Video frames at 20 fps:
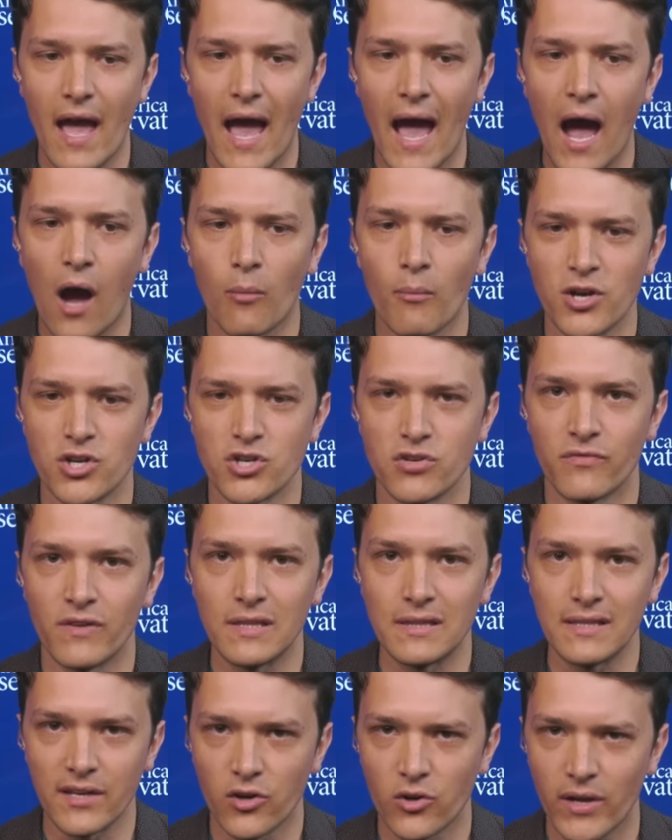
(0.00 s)
how much of a
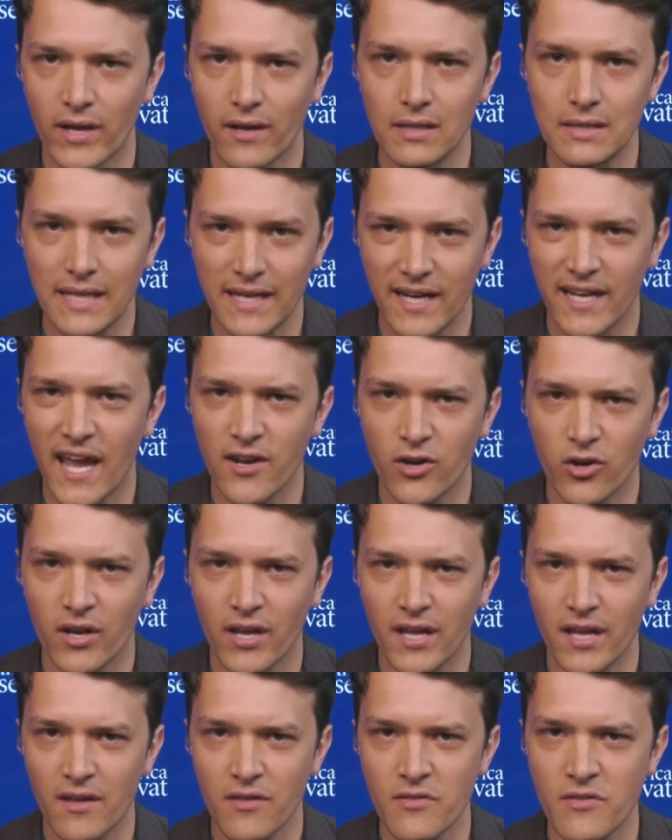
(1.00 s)
lit litigator
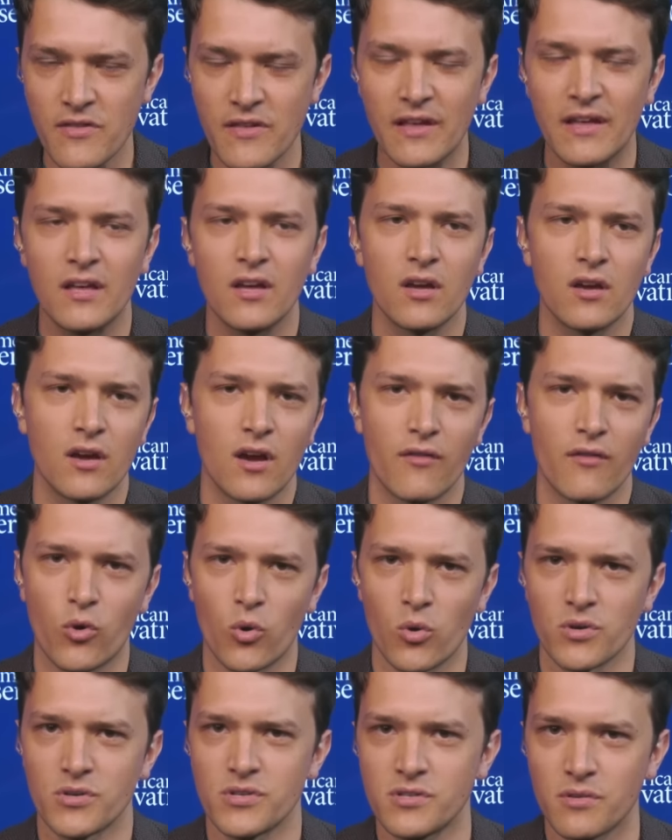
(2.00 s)
he is. Of
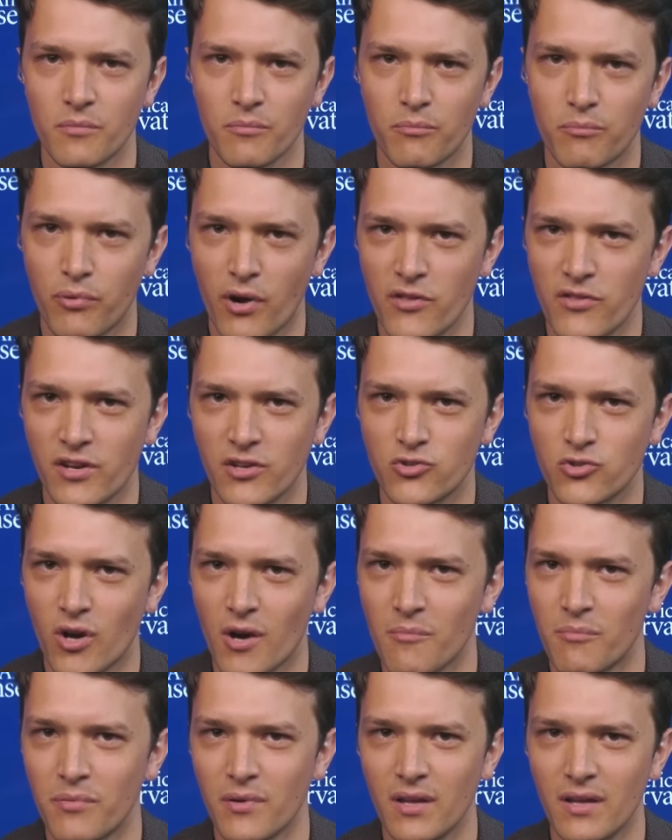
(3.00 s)
course, President
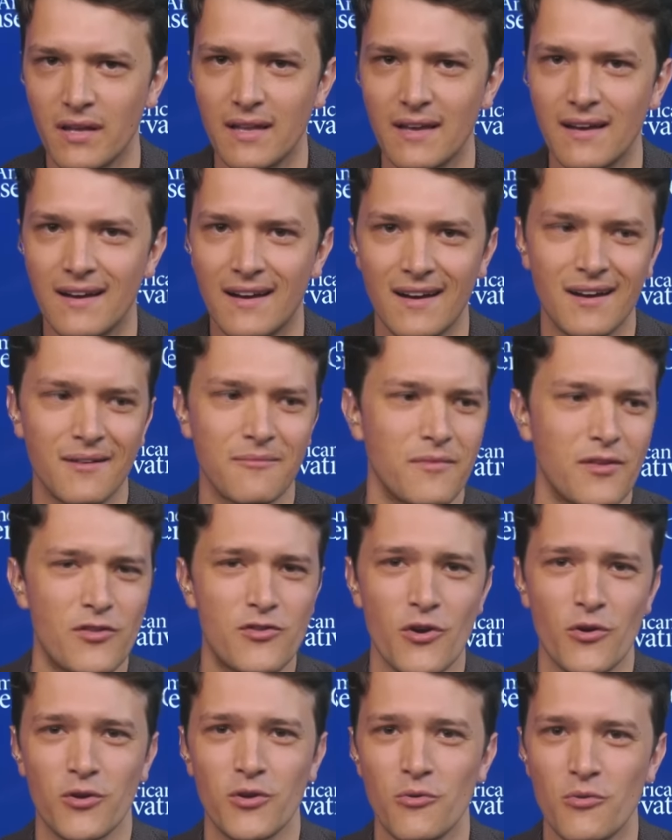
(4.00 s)
Trump Uh, is
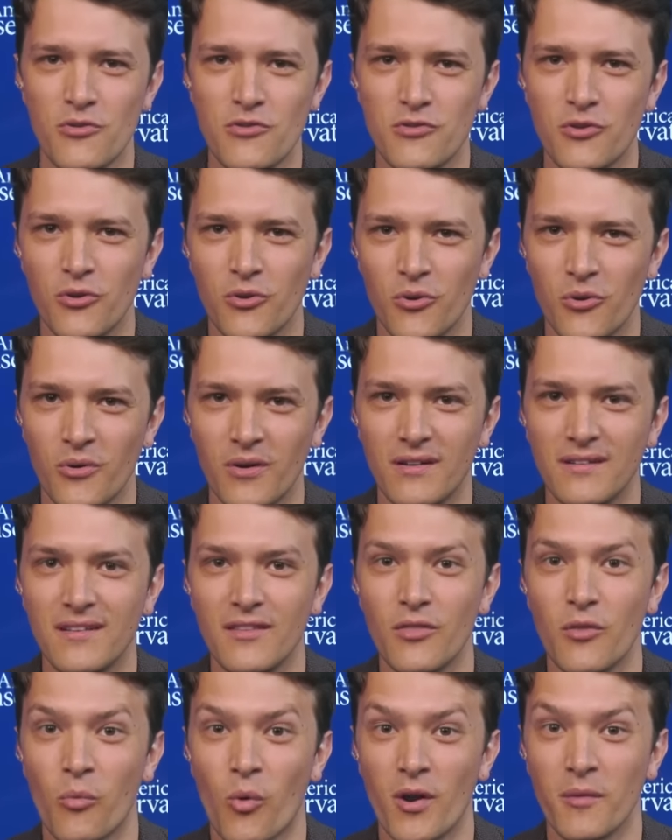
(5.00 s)
so used to
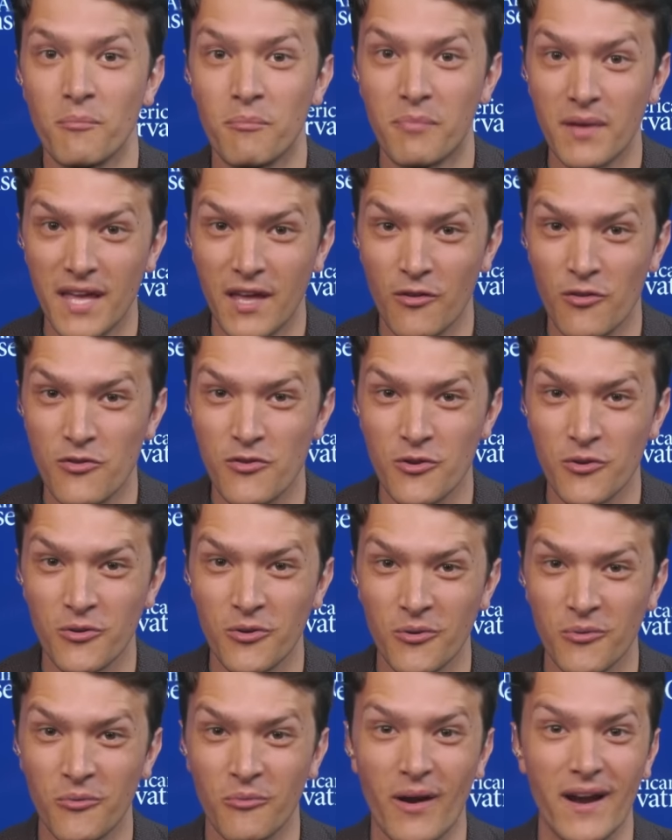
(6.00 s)
the one being
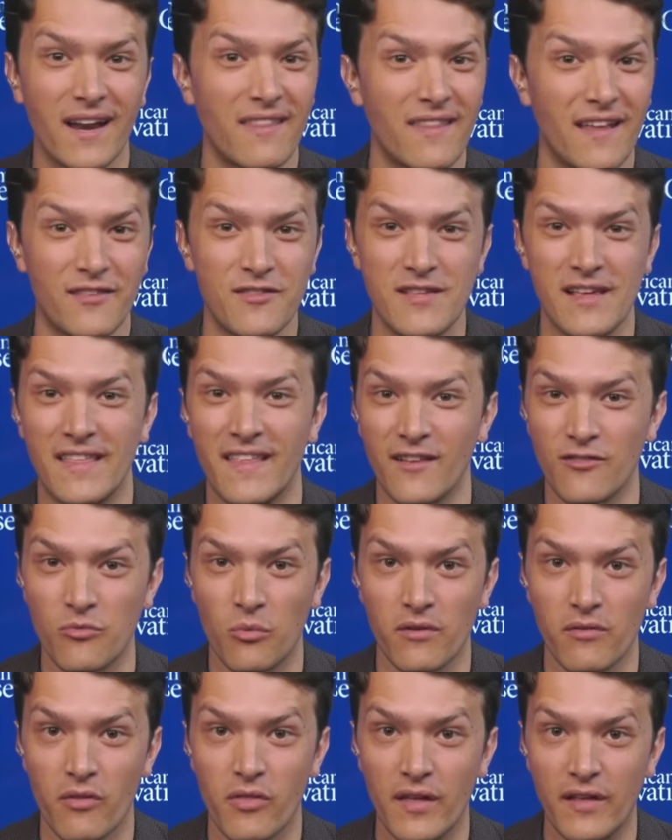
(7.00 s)
sued, right? And that's and that's
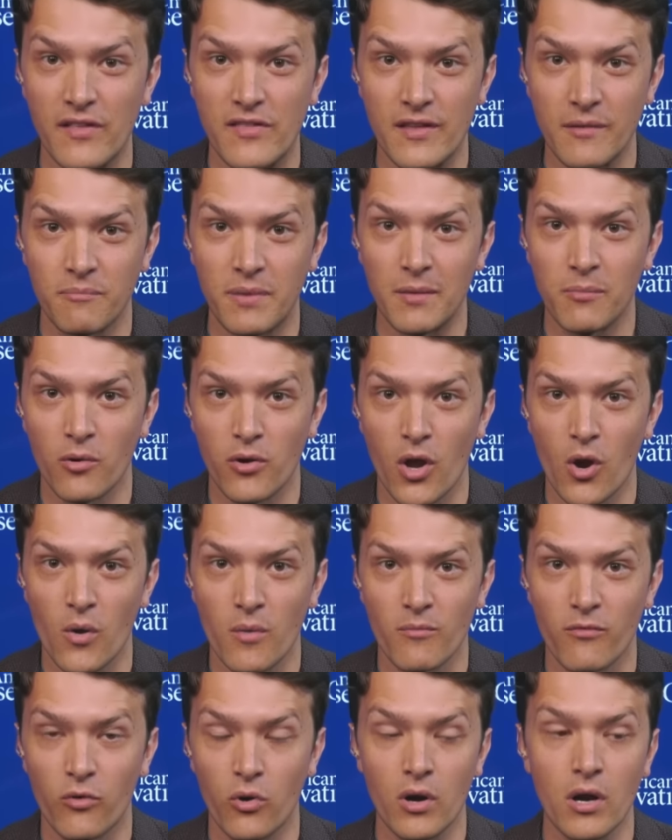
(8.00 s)
one of the things that people know
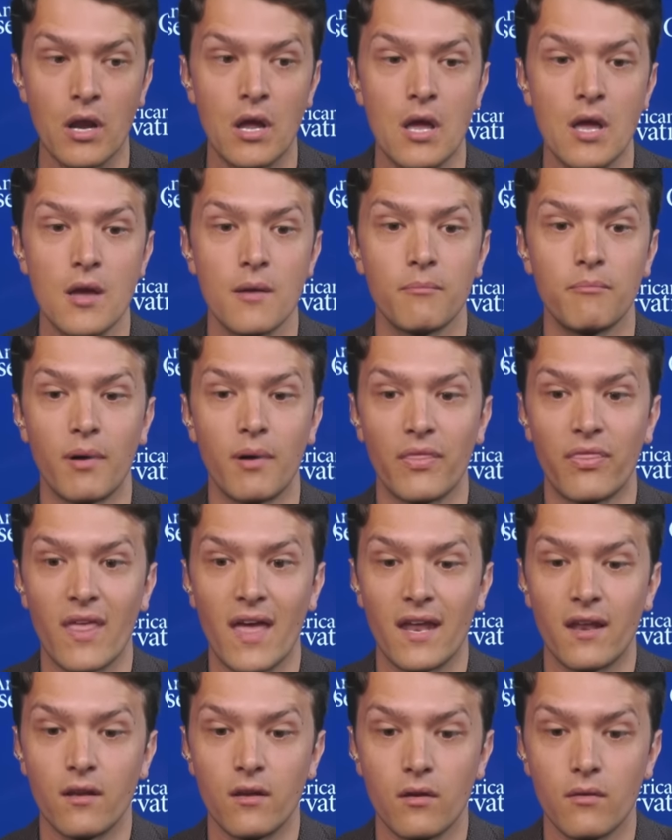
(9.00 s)
him for. But
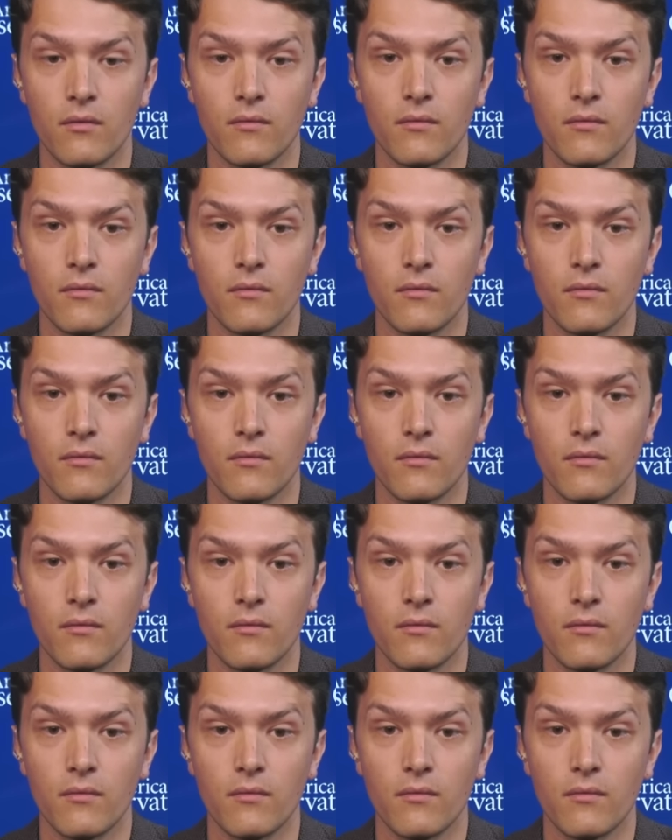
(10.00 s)
then